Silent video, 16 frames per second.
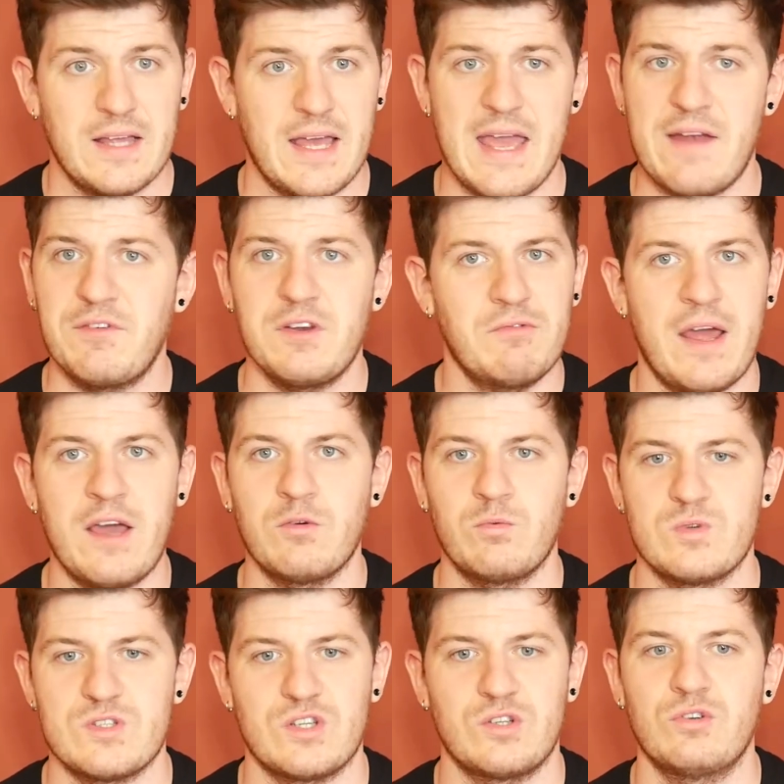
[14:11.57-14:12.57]
Every round
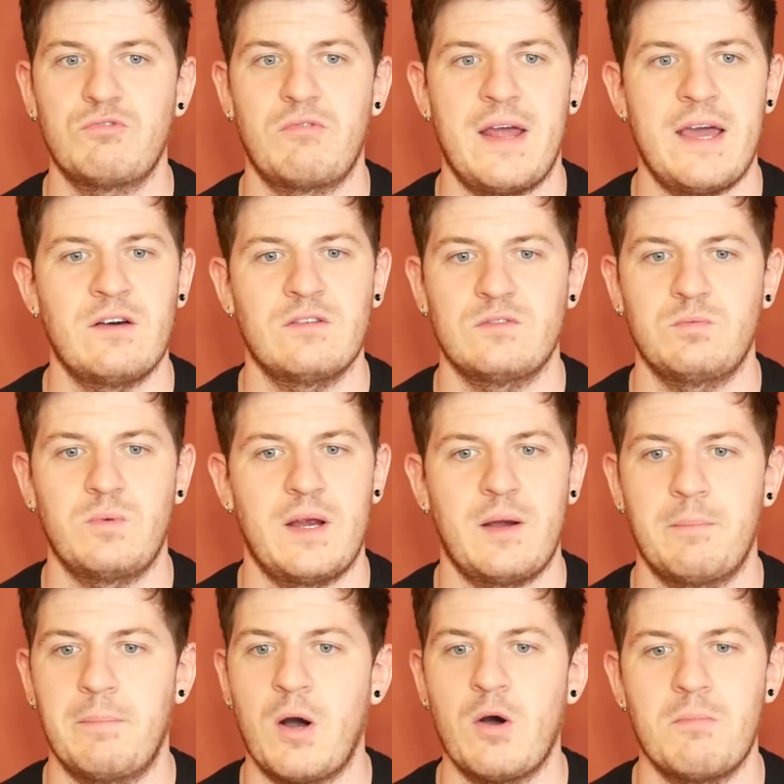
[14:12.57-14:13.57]
was a good round
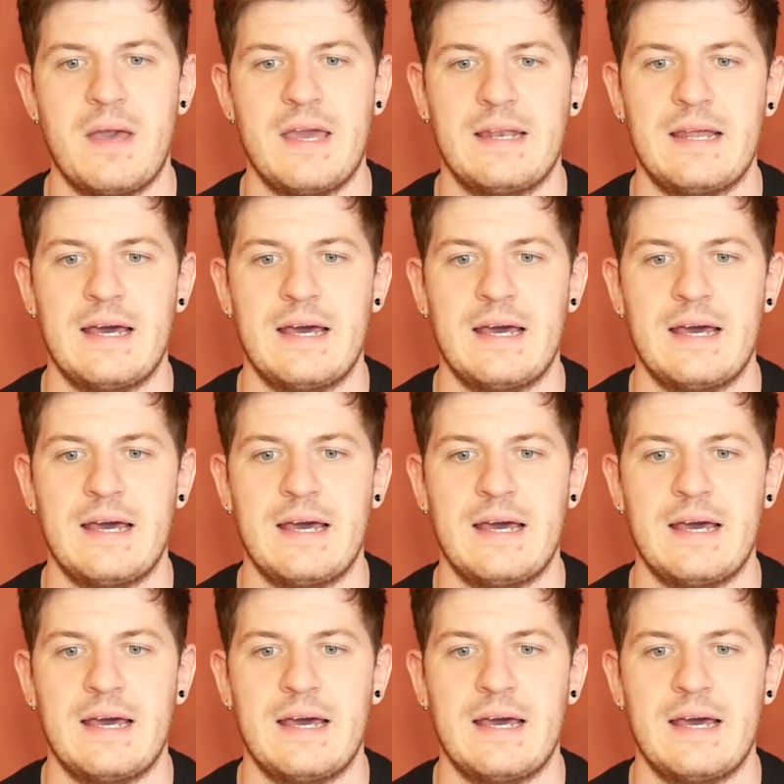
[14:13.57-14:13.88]
where both men